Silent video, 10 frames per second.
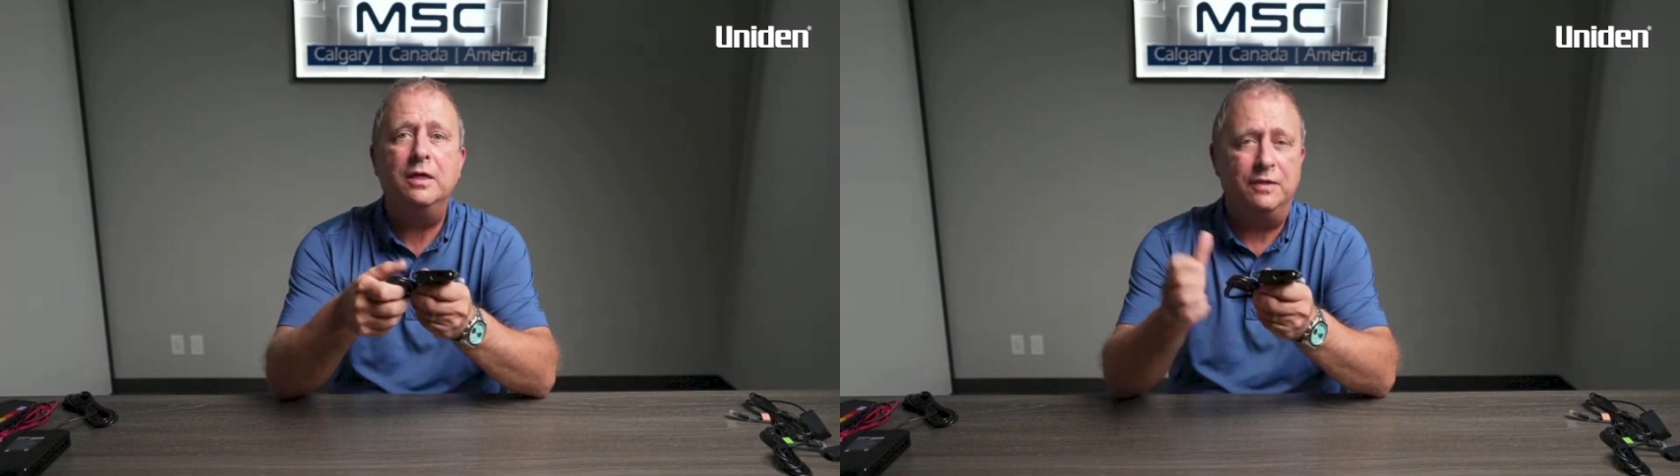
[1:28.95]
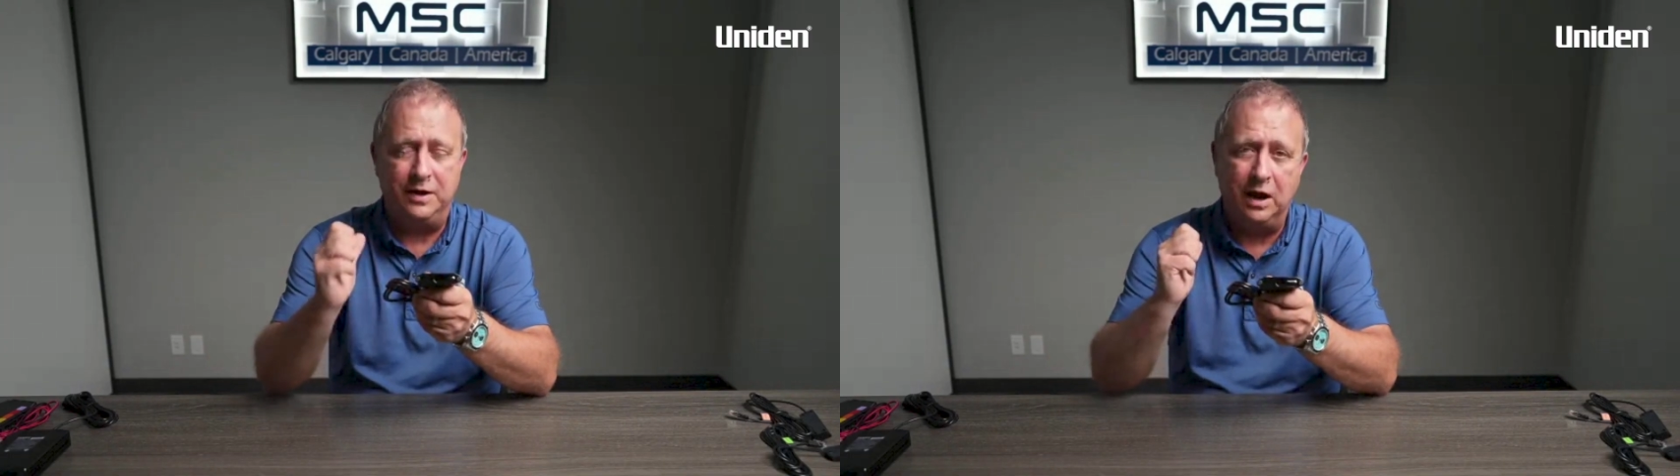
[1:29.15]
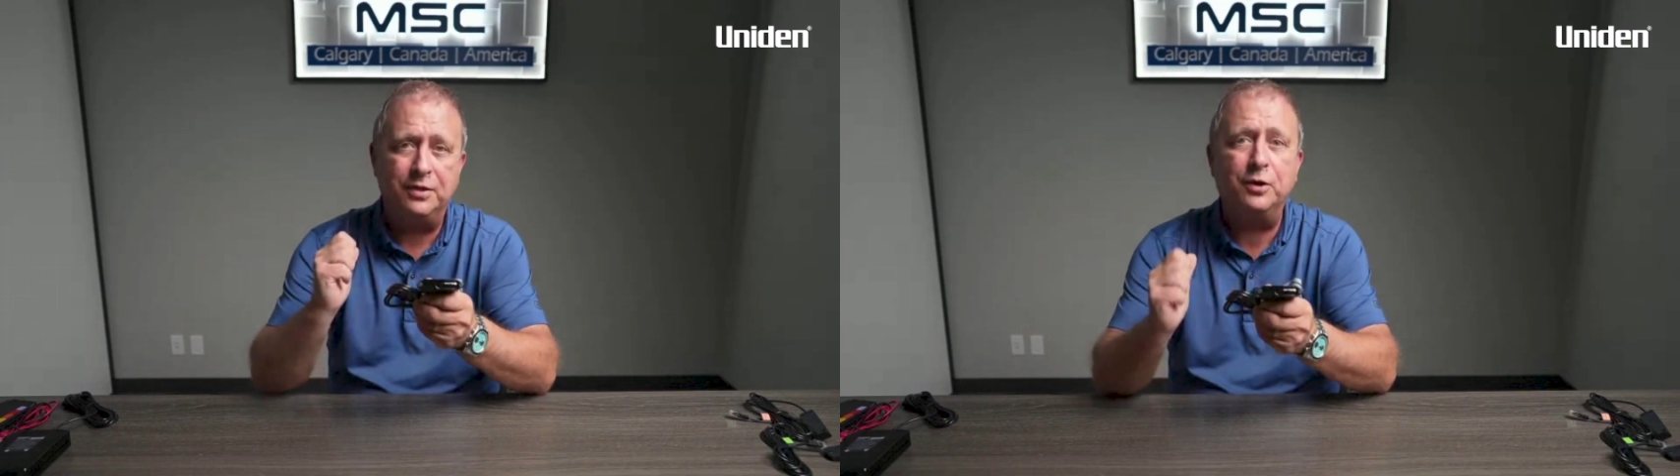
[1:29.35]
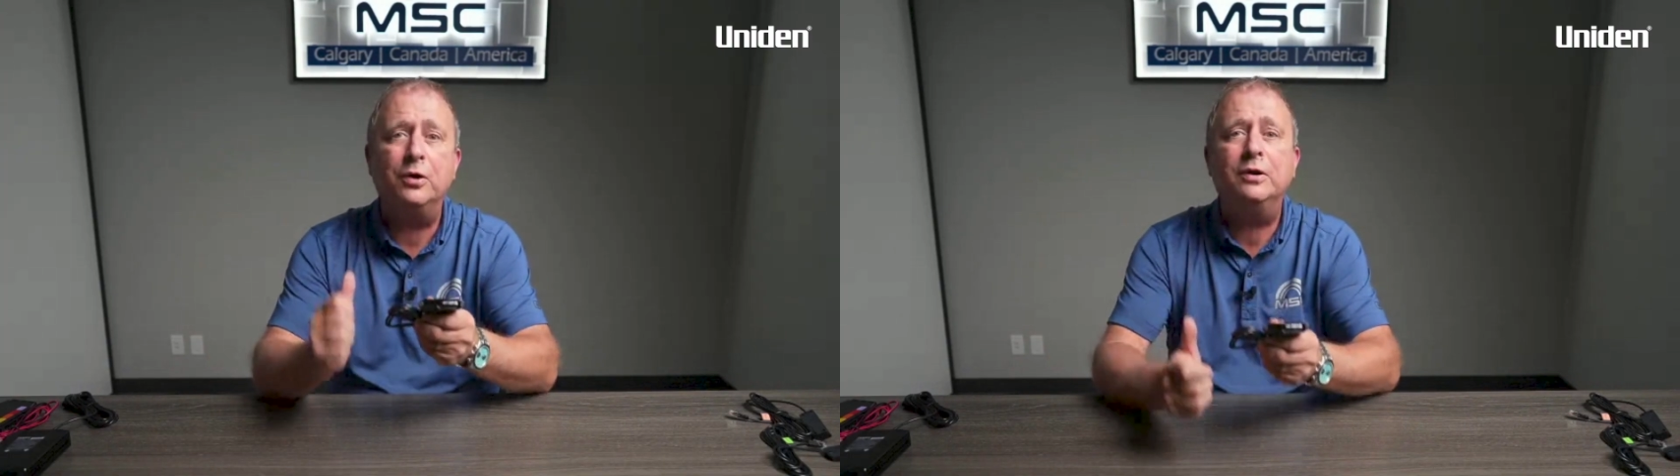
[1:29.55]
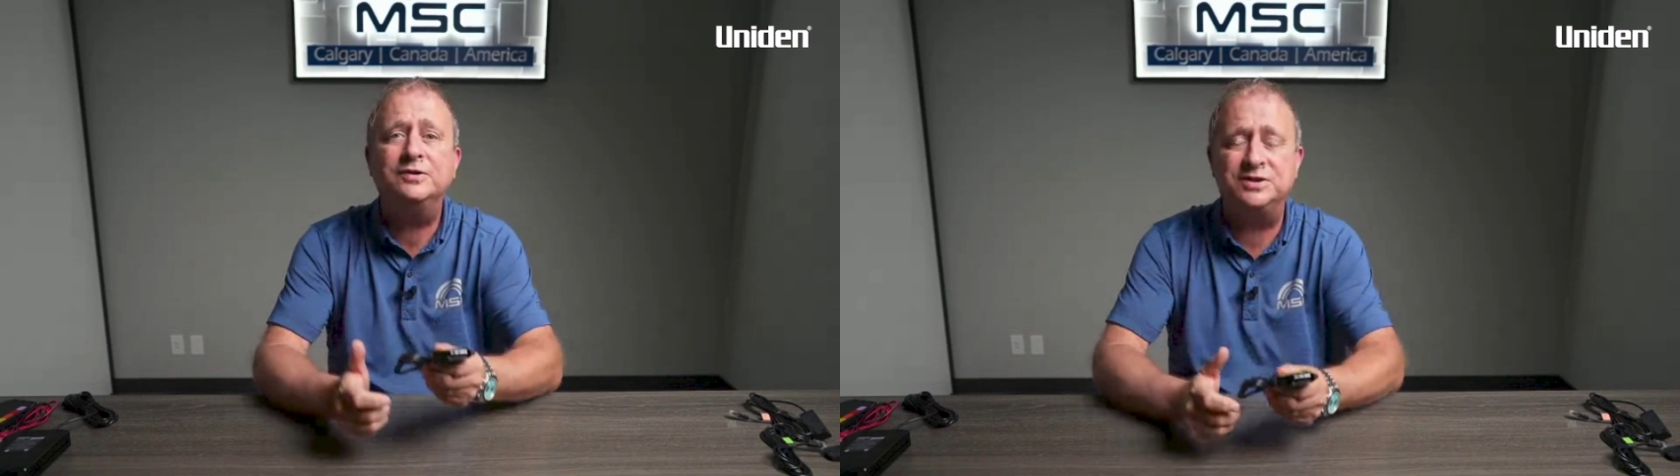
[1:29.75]
The
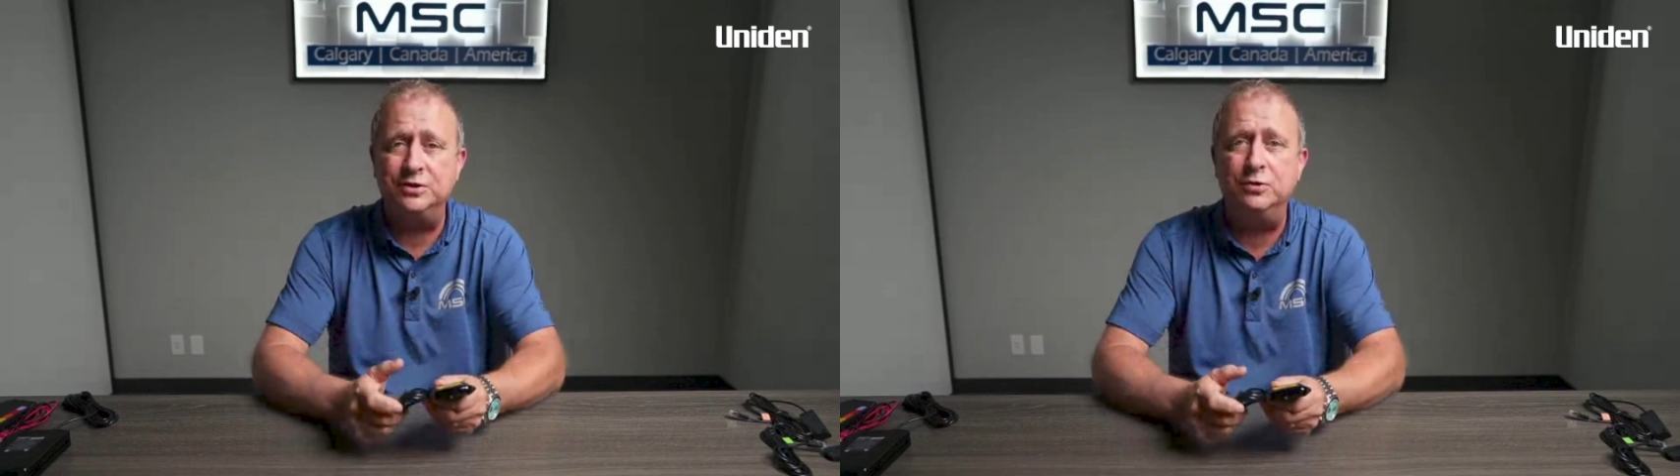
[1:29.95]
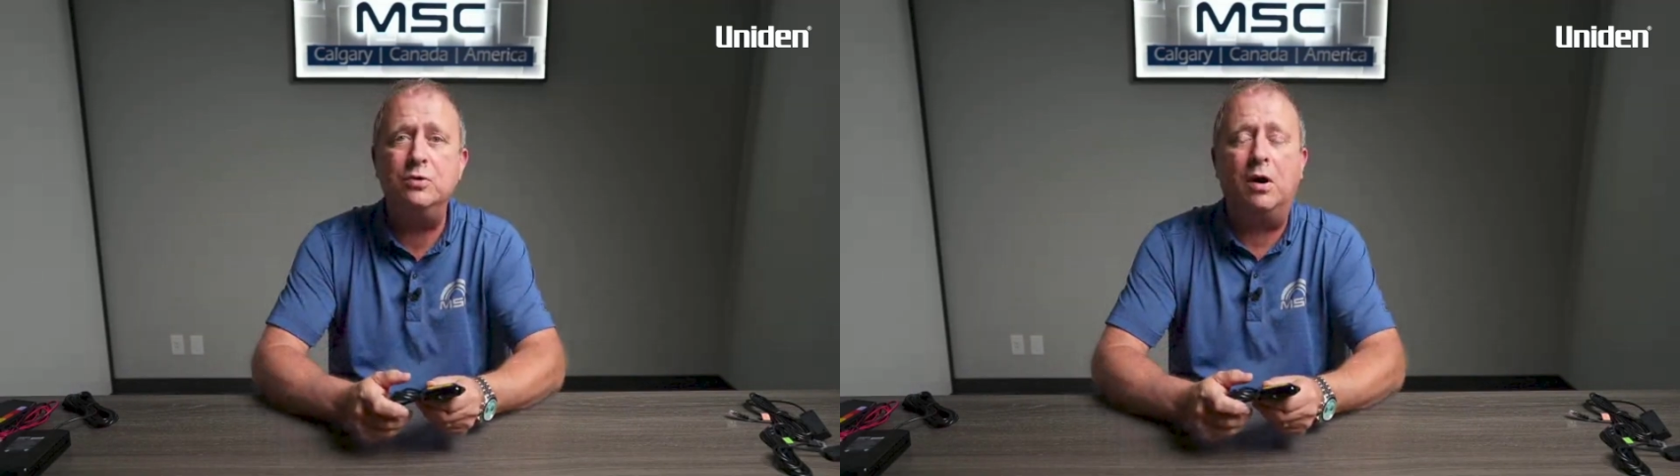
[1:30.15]
other 2